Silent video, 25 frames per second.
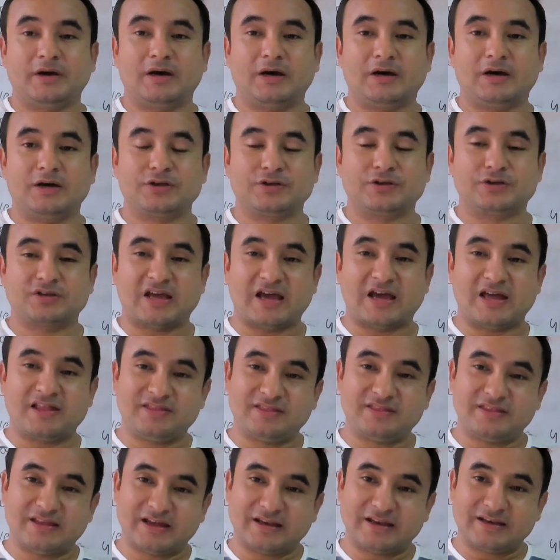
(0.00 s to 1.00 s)

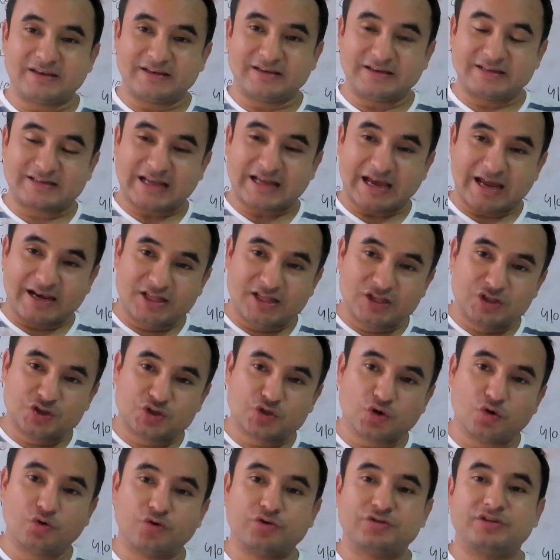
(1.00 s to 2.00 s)
and then it can
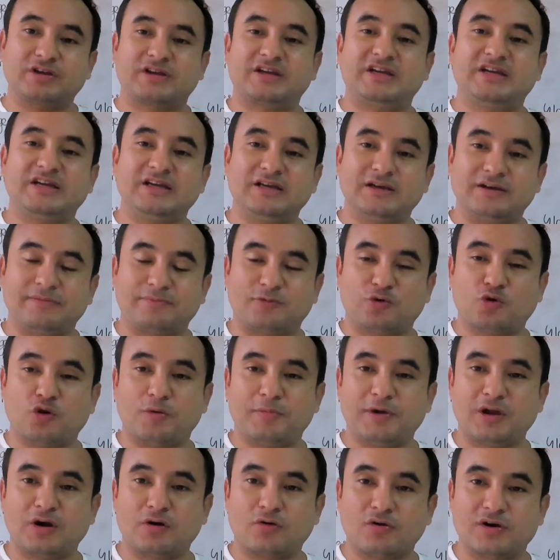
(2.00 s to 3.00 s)
injure the
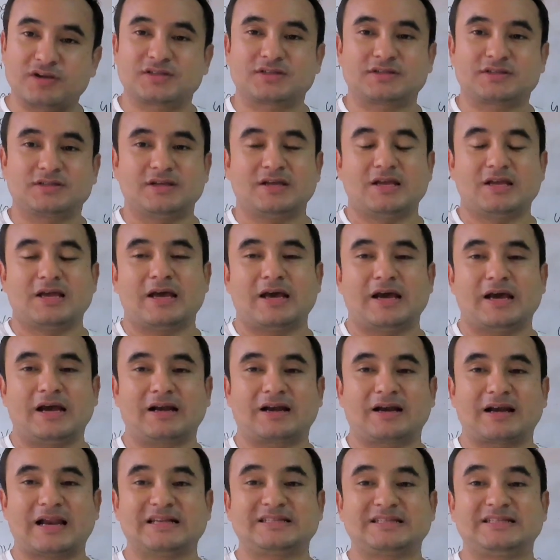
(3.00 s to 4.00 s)
glomerulus,
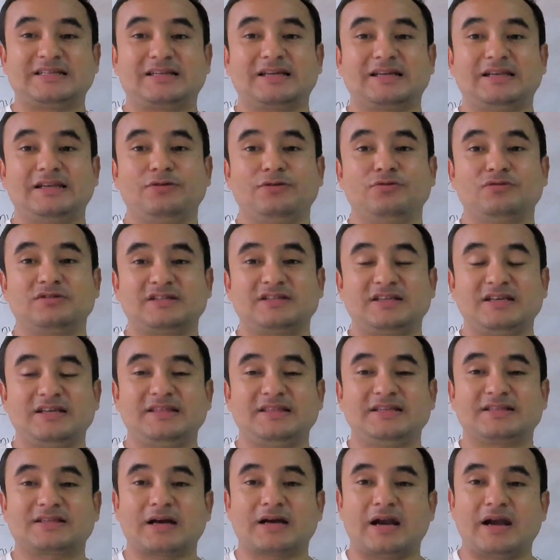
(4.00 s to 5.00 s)
and classically you will see
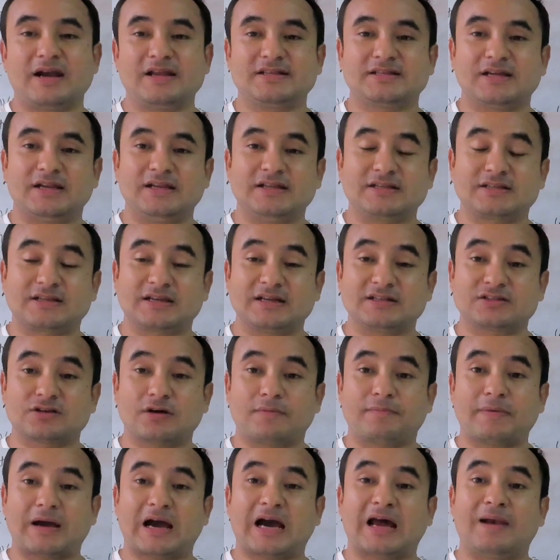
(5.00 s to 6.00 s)
this condition in case
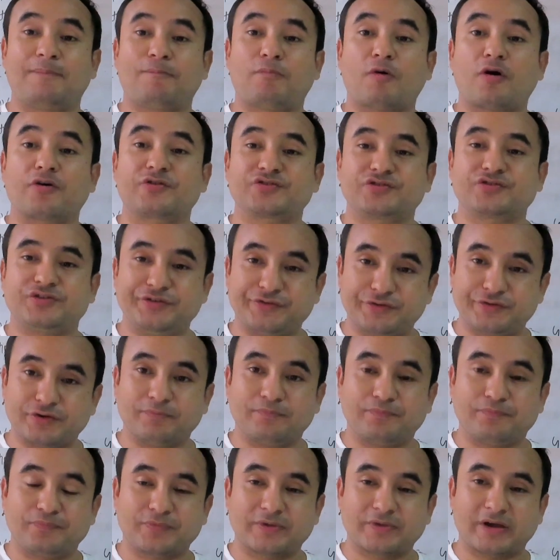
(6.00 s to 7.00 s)
of Alport
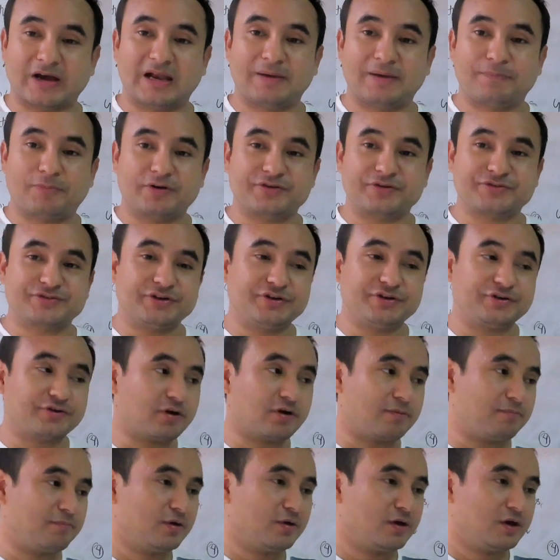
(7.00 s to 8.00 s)

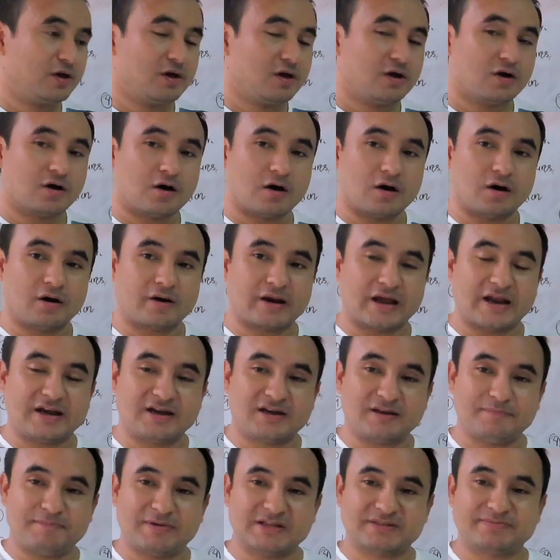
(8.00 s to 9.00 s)
syndrome or
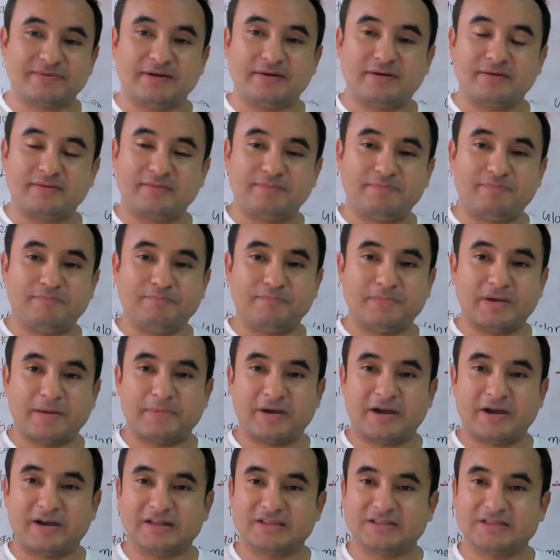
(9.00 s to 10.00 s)
anti-basement
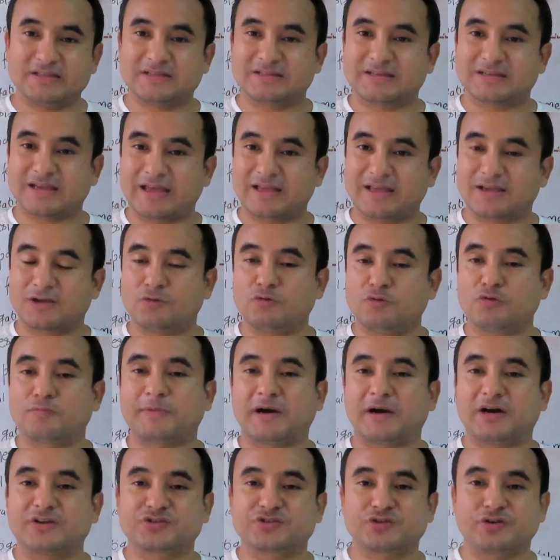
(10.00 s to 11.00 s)
membrane disease like good
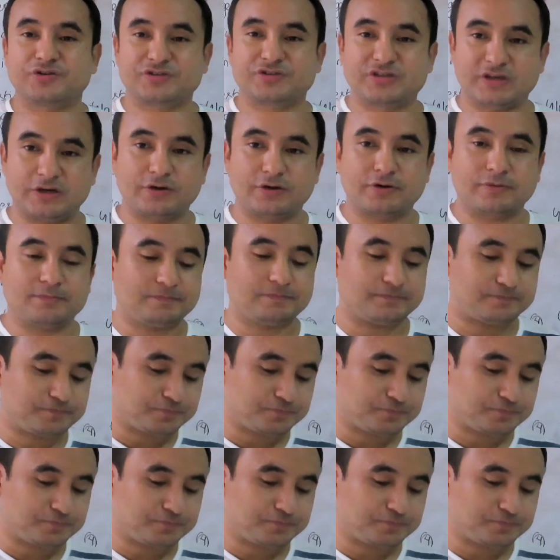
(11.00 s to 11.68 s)
posture syndrome.